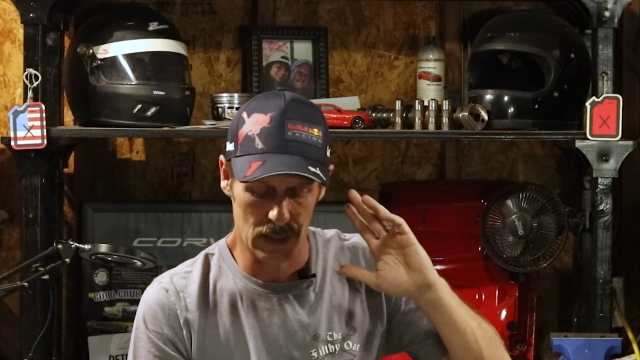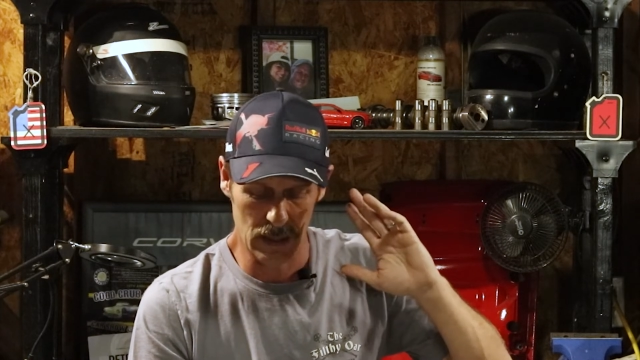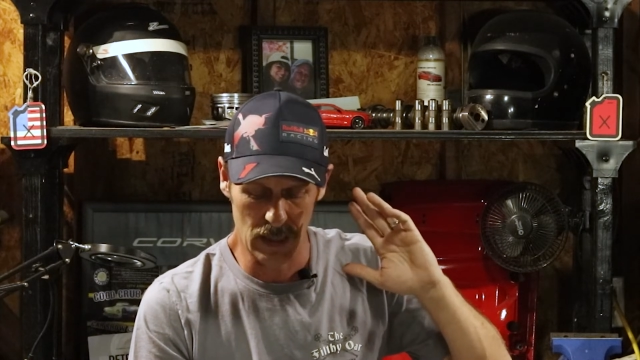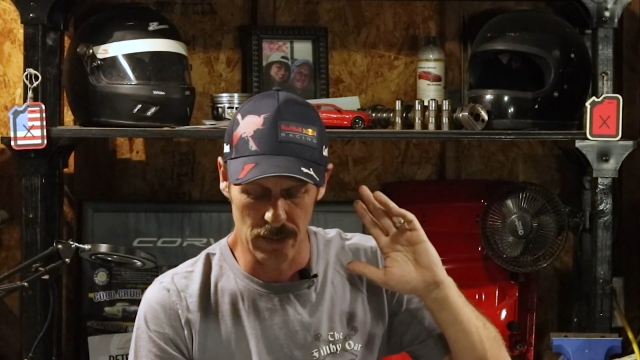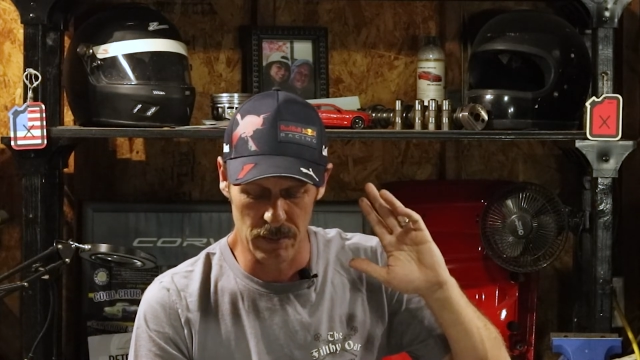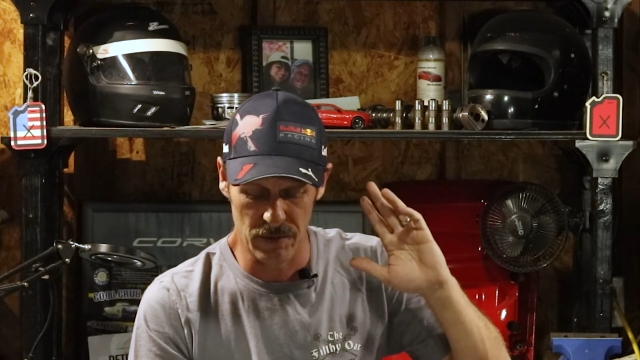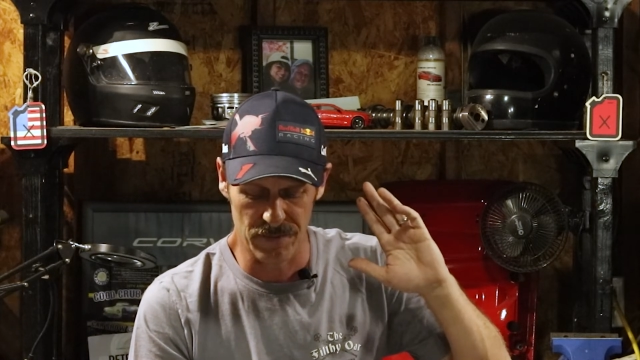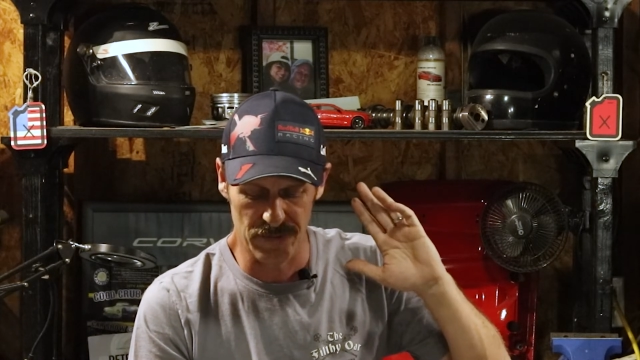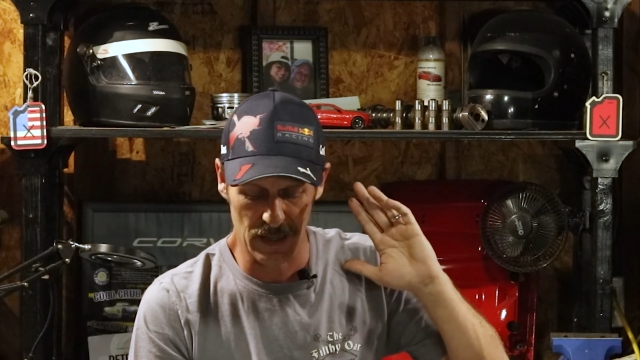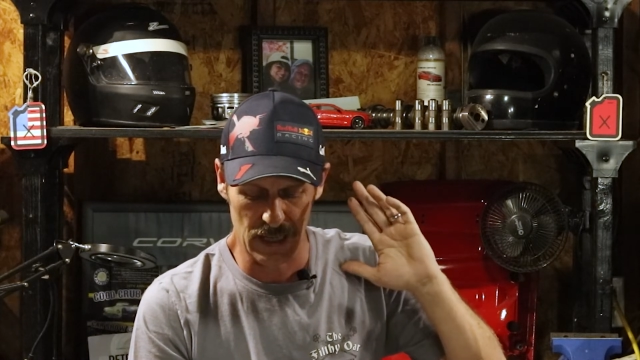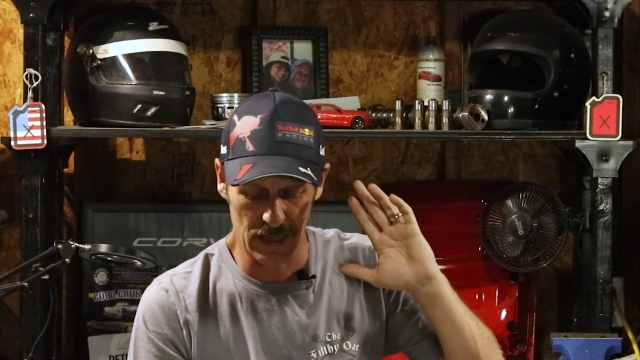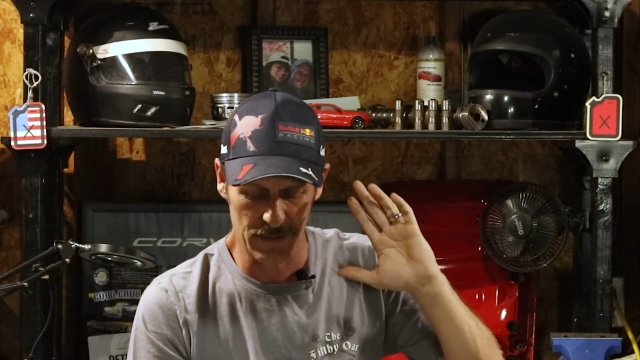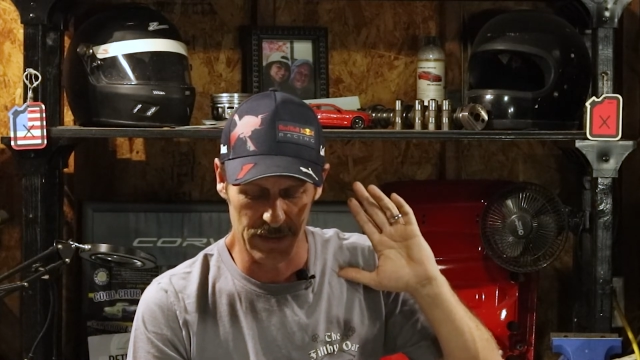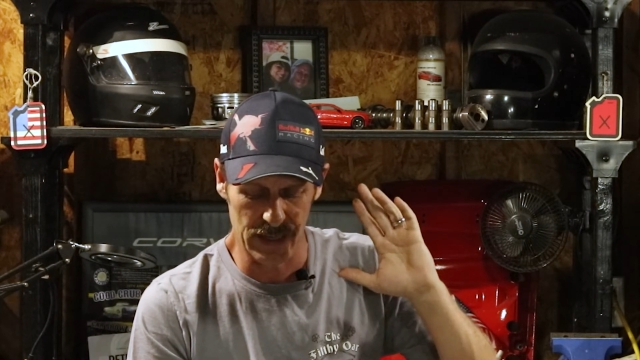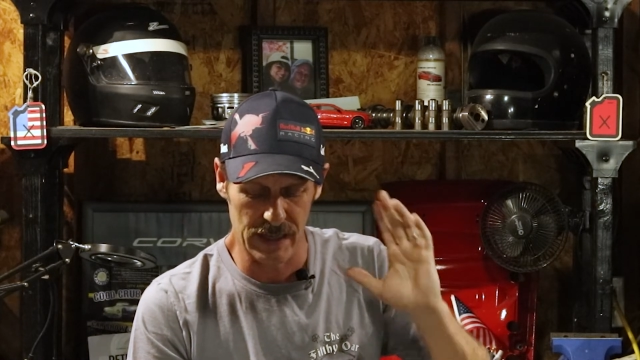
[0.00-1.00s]
number
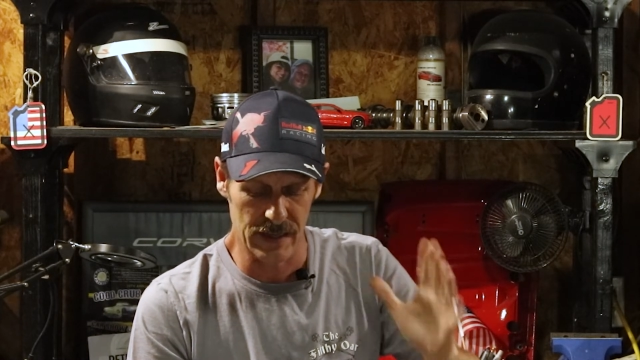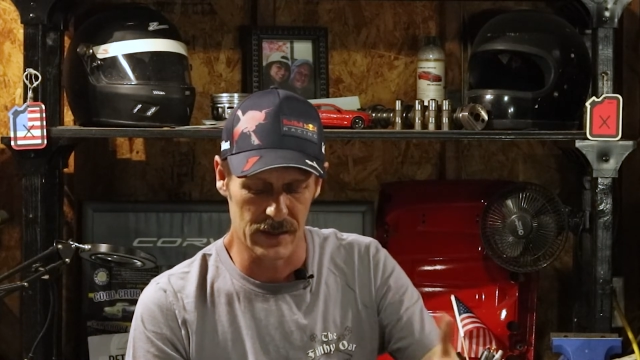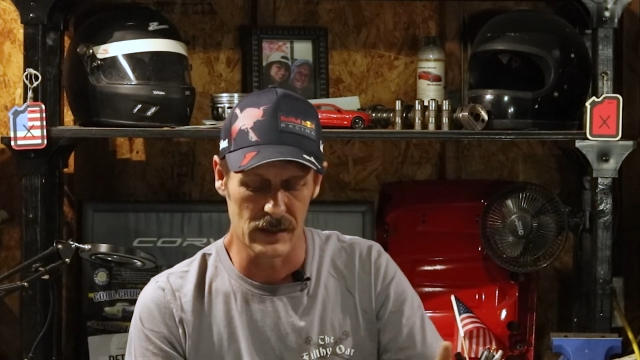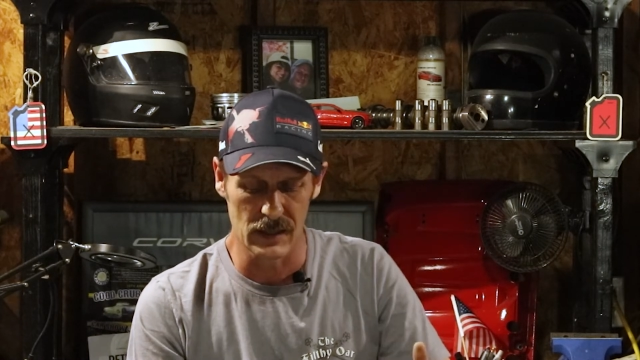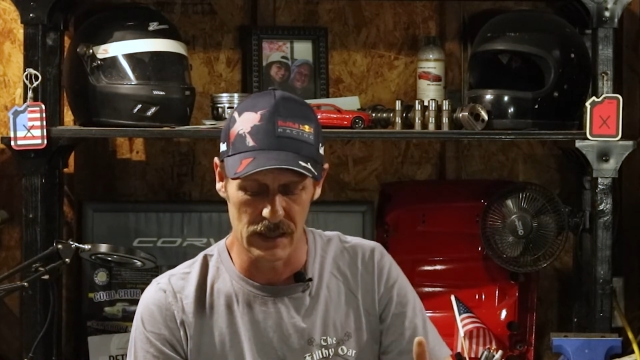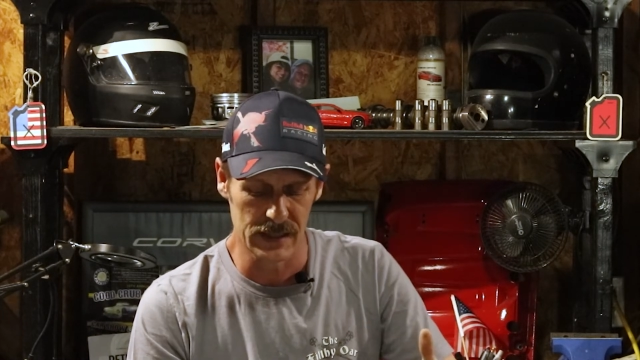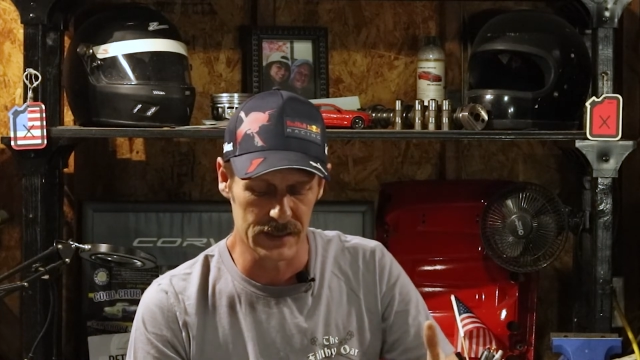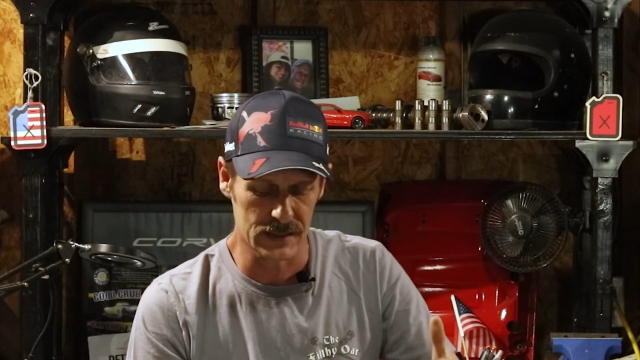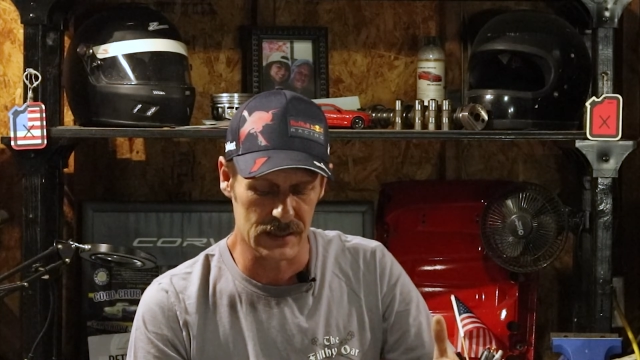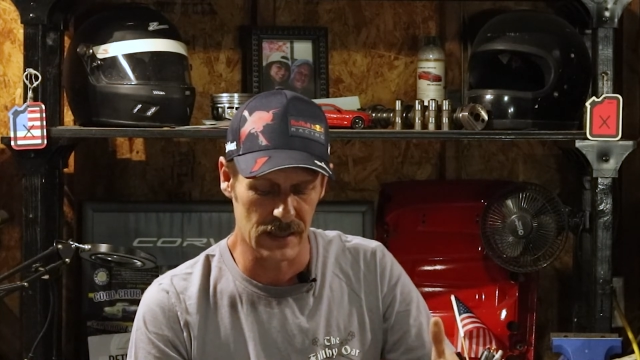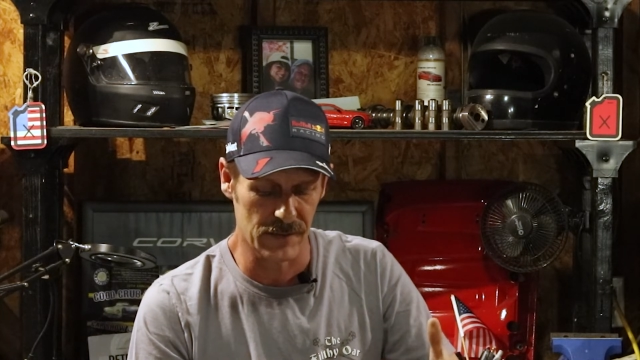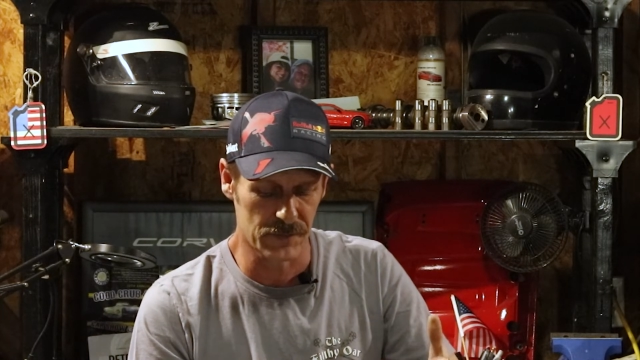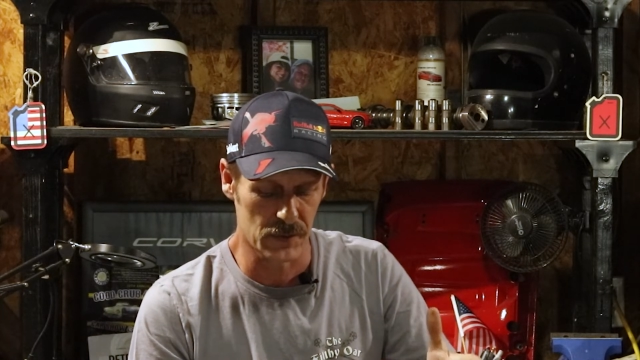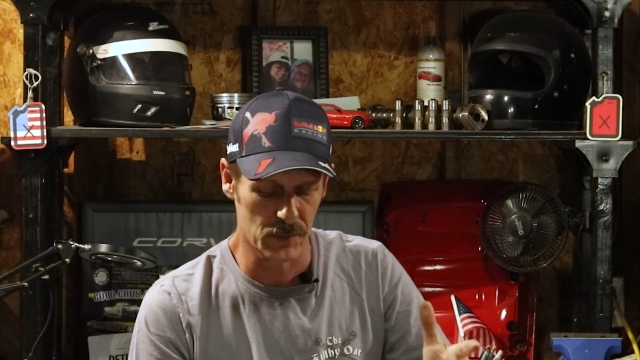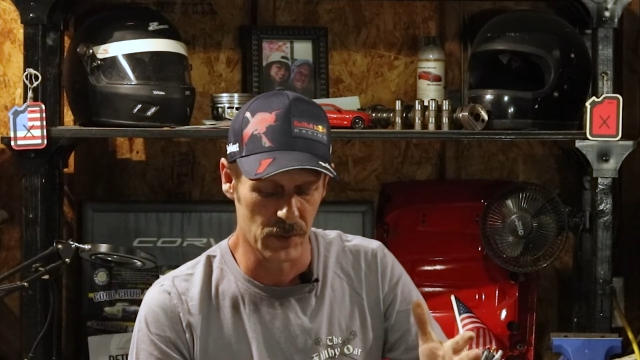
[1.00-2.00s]
five I had on the list
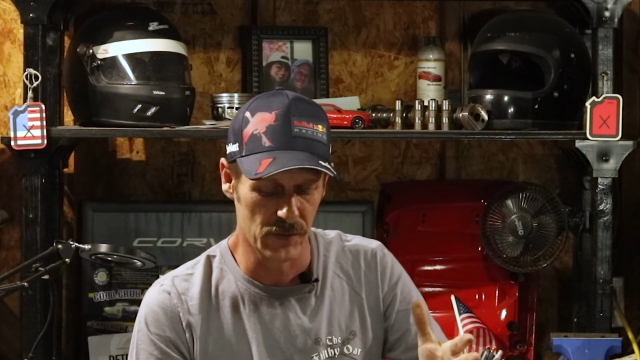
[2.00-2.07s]
after